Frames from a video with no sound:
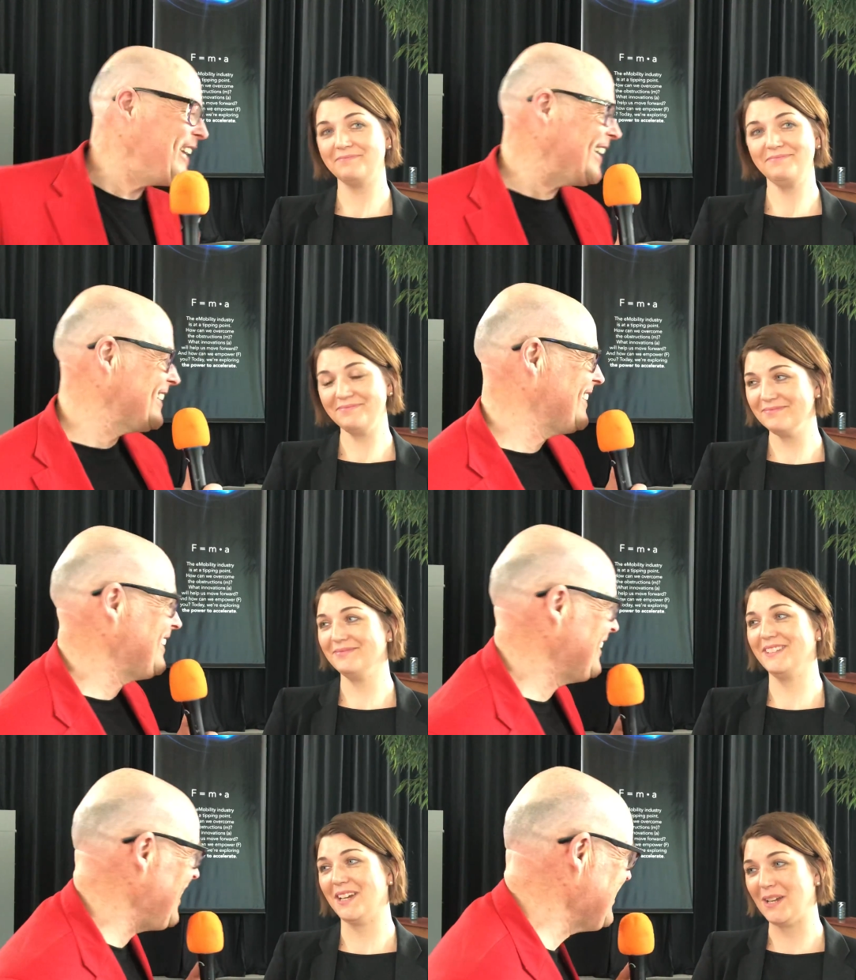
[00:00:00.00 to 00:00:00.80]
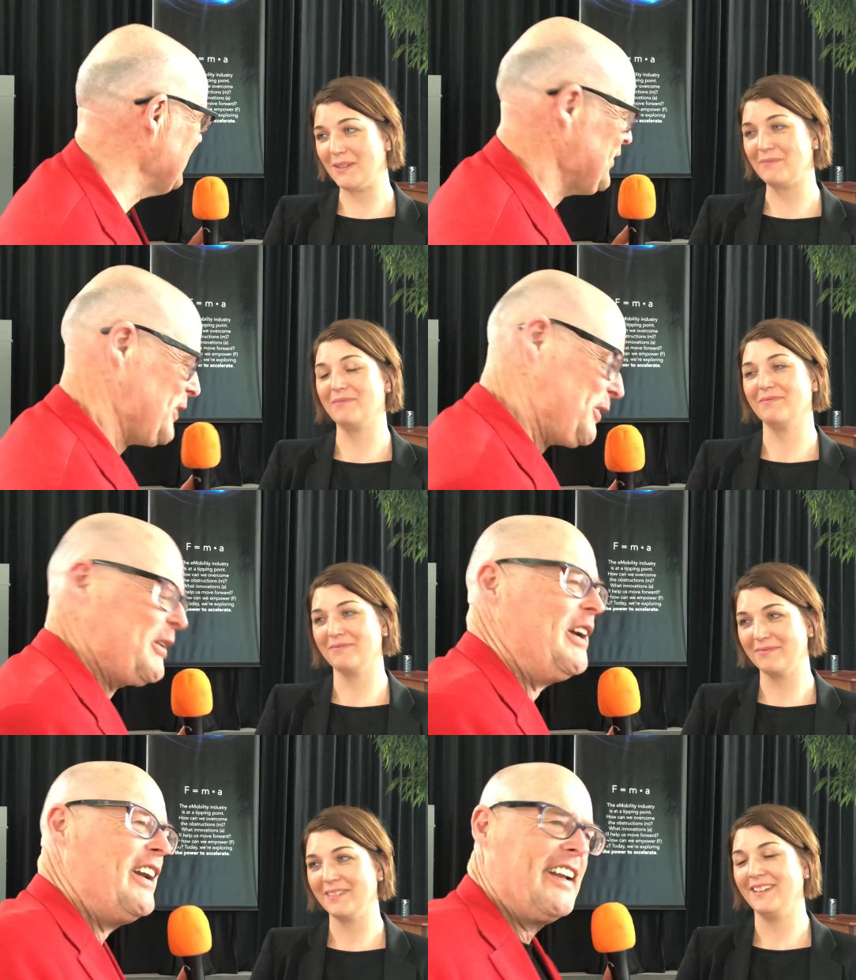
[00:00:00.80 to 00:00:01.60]
Speaker 1: yes. Yeah. That's also
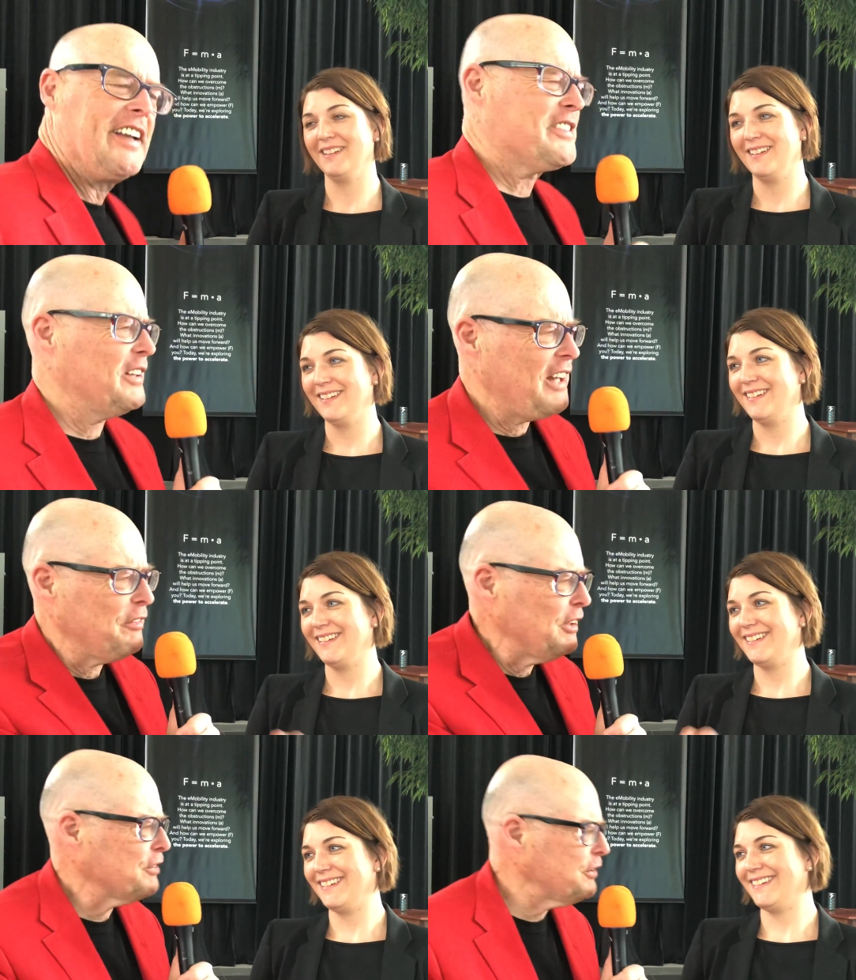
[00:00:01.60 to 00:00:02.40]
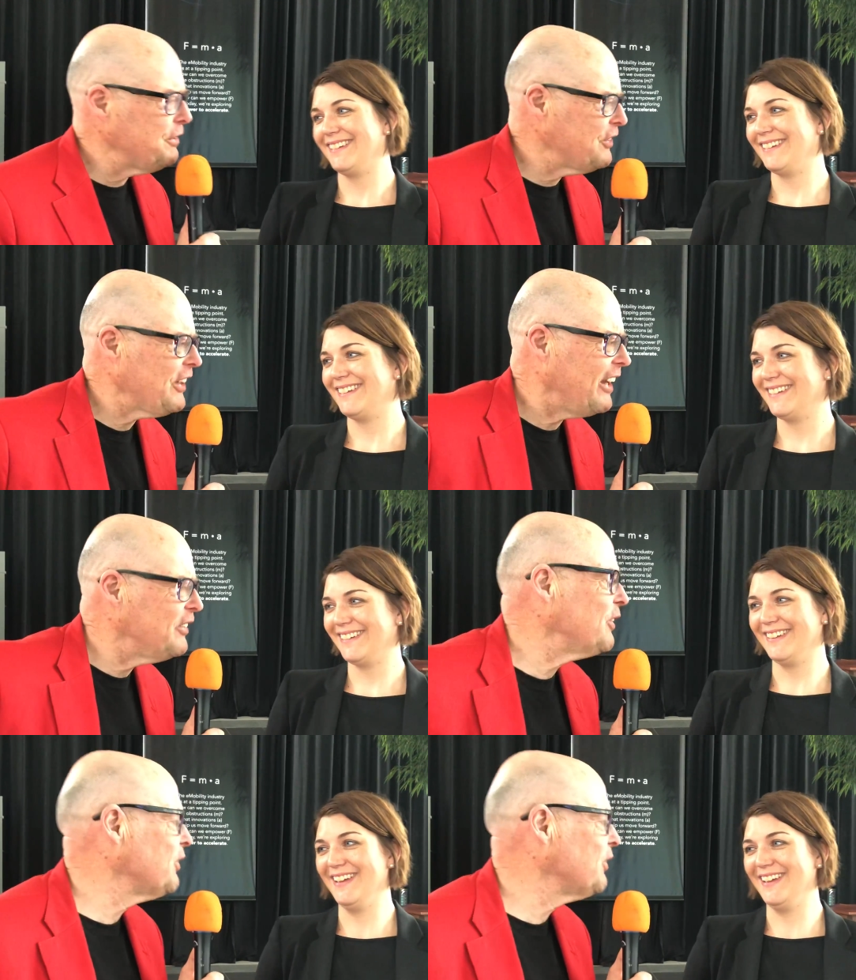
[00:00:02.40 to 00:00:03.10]
that's a level of sophistication.